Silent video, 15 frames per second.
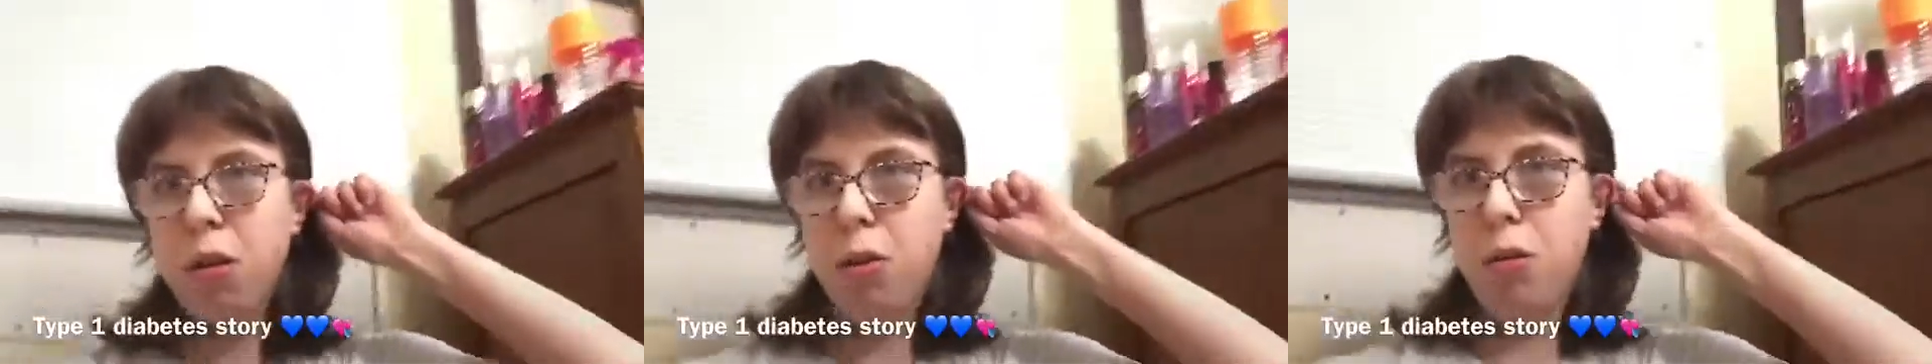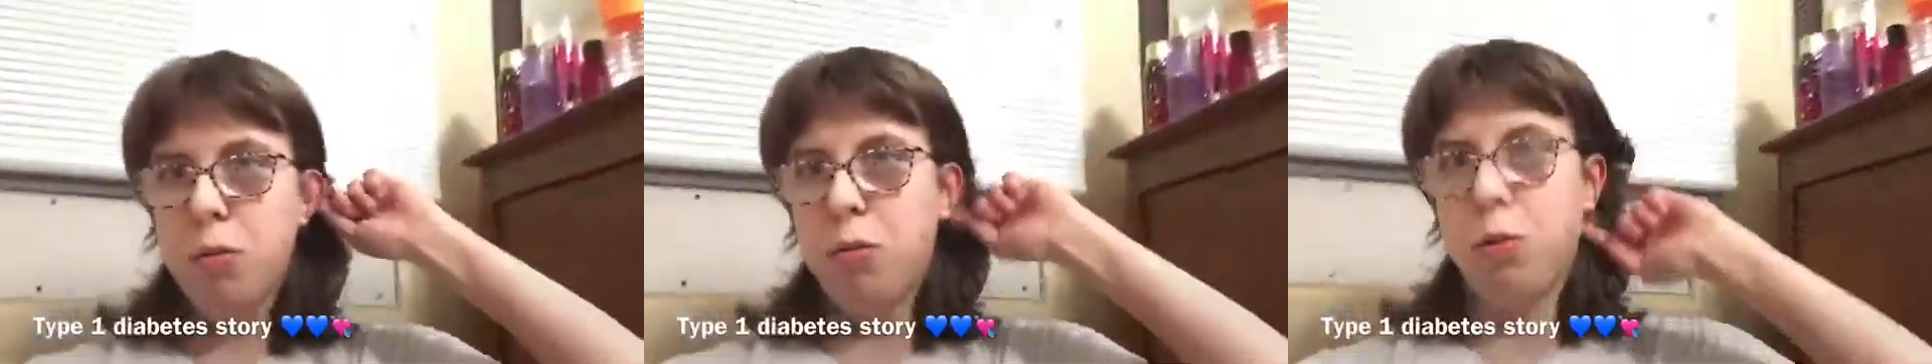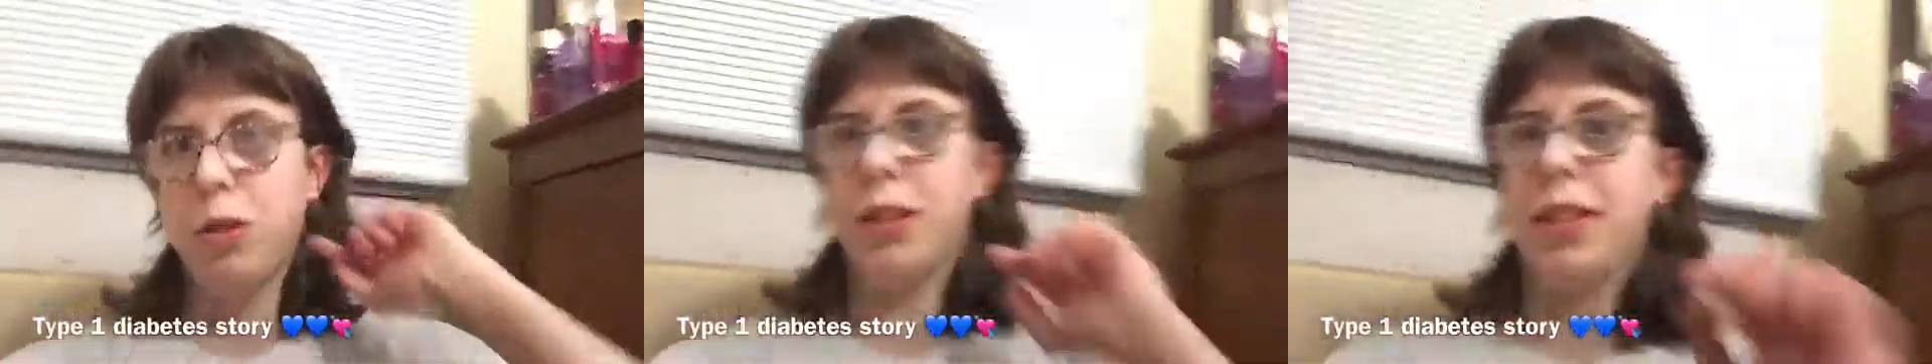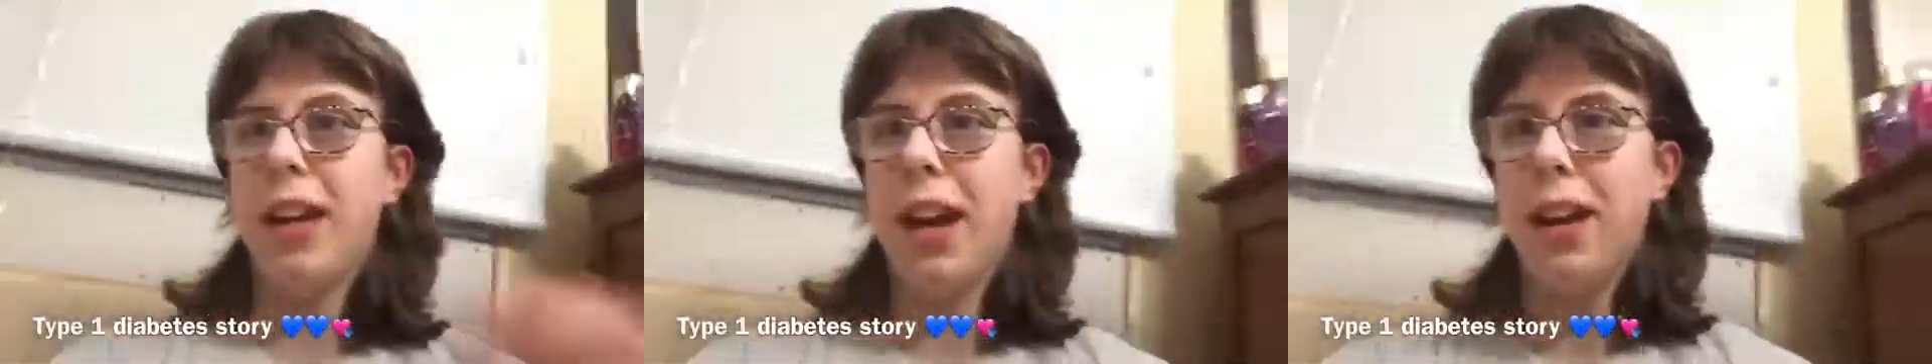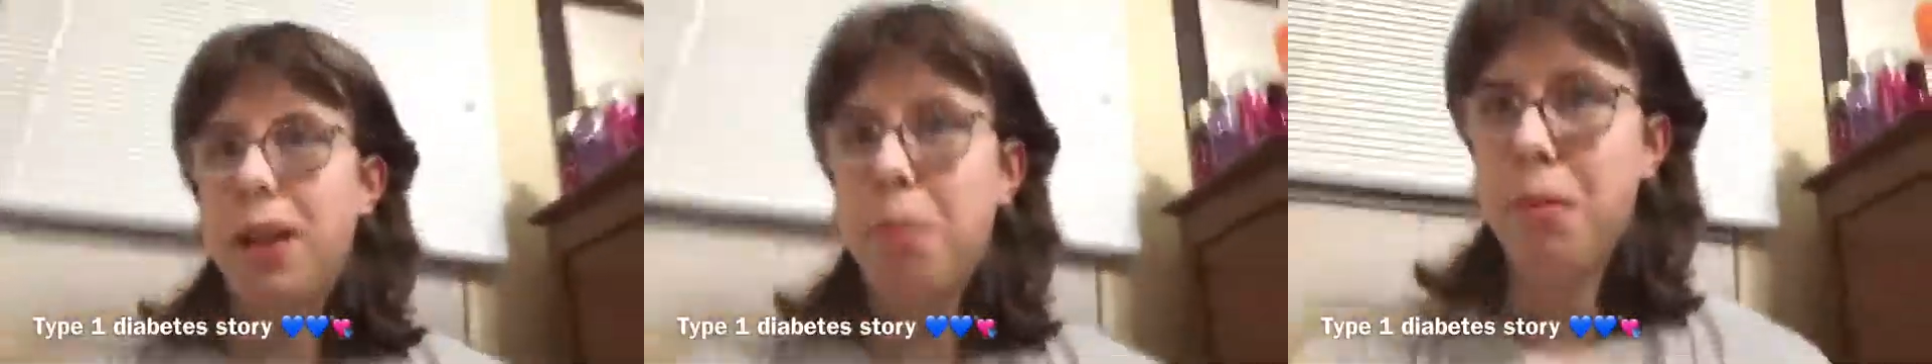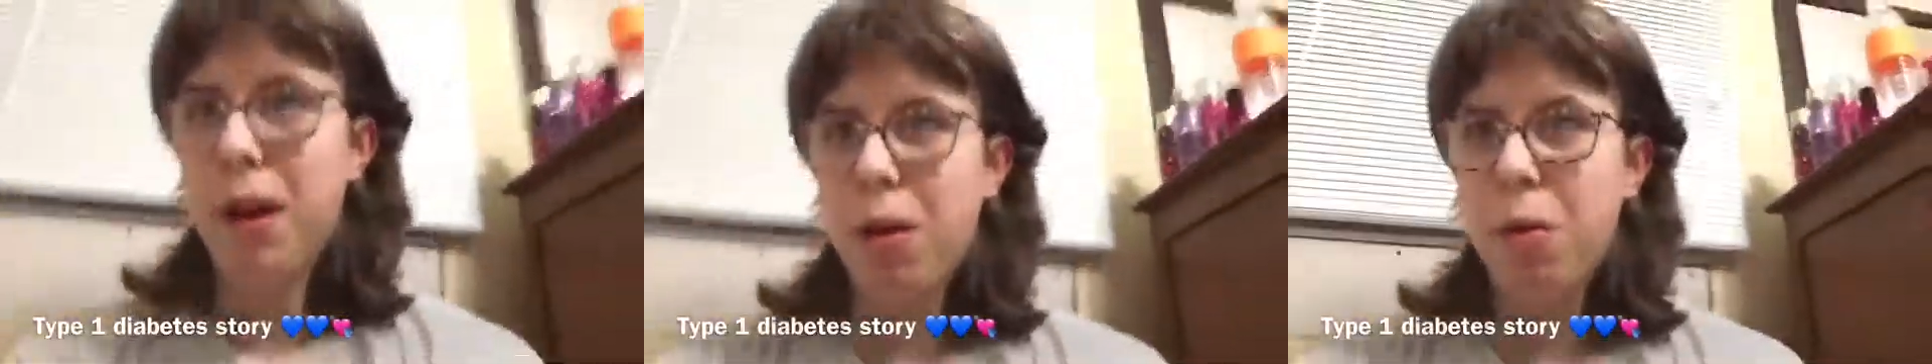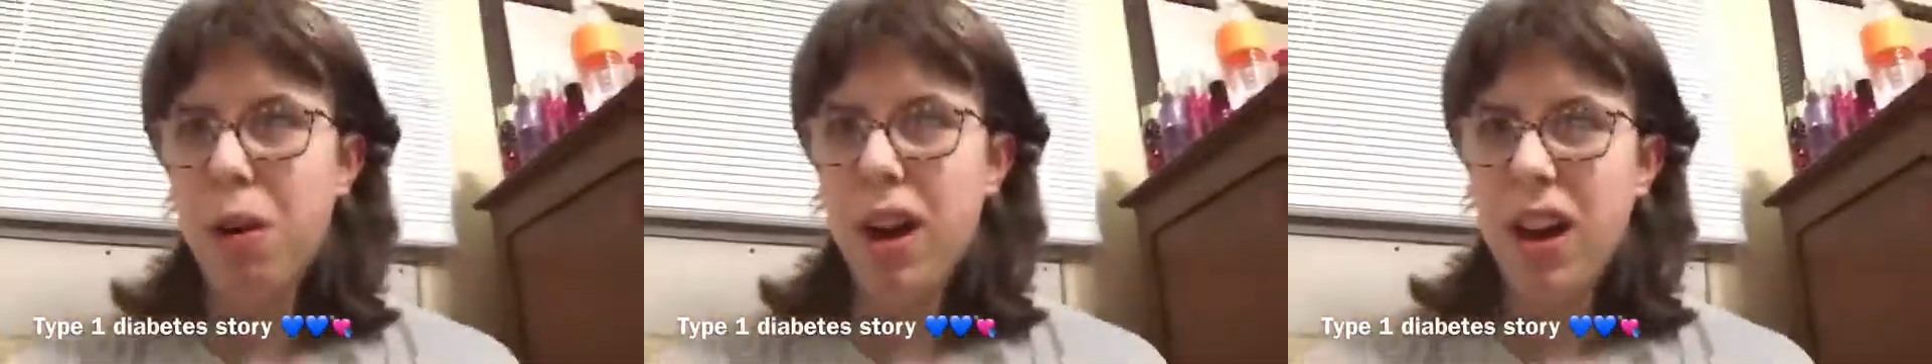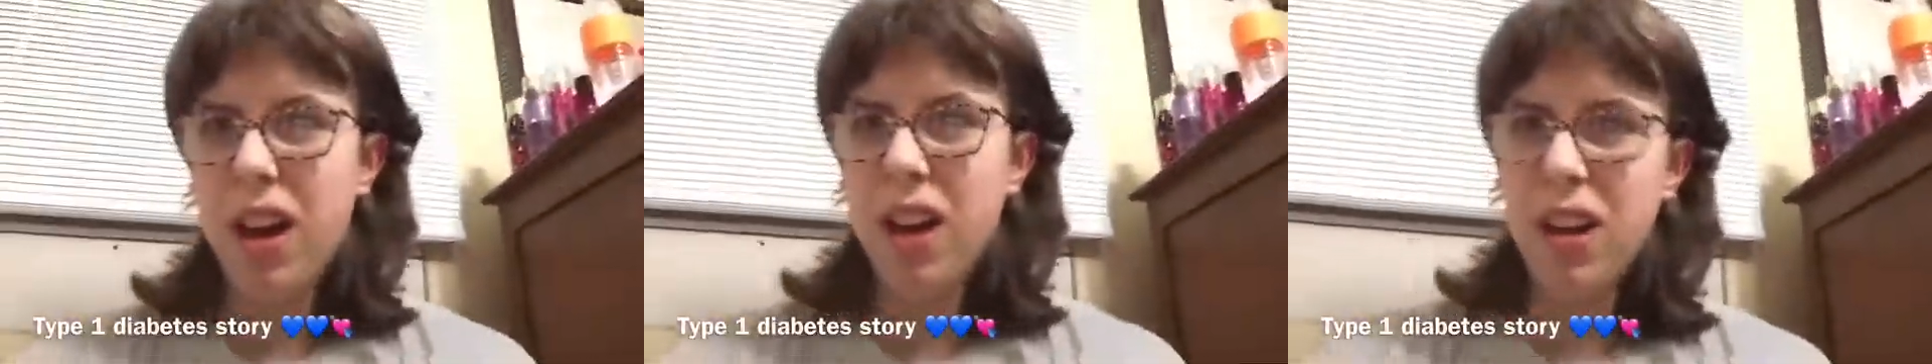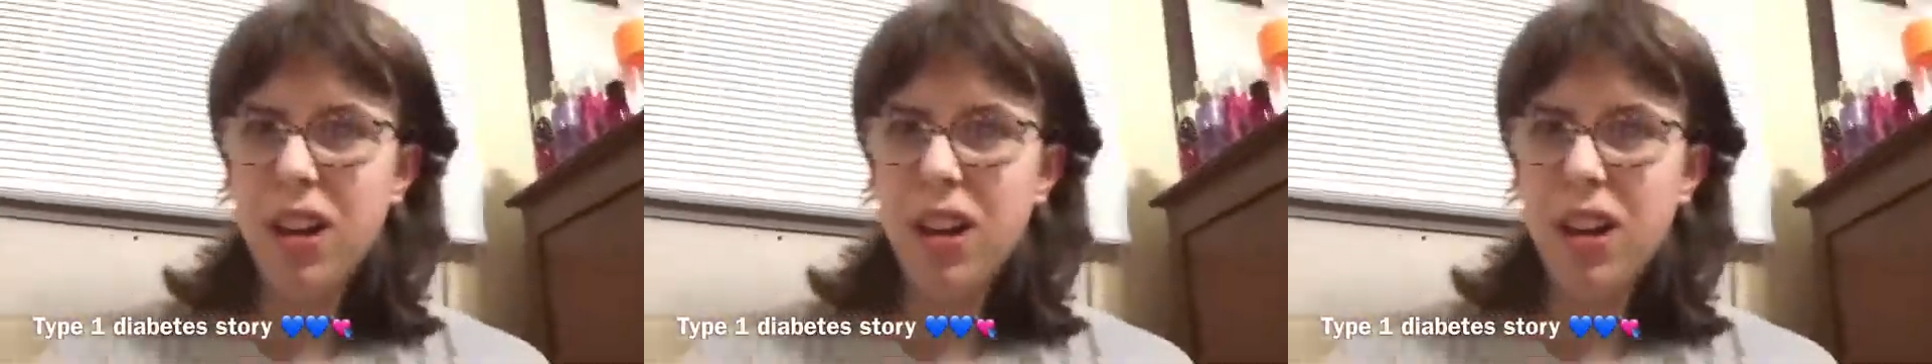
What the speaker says: or stand in my way,